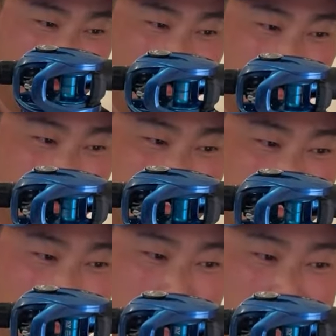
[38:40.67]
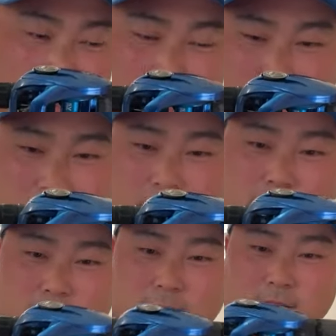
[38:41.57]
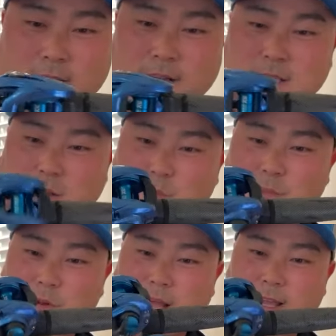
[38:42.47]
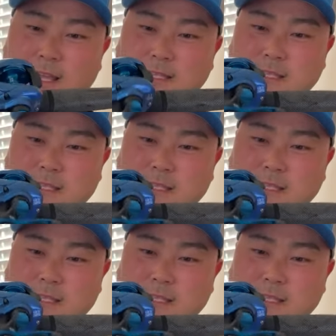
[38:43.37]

you. It looks dope. Okay. Some people like it.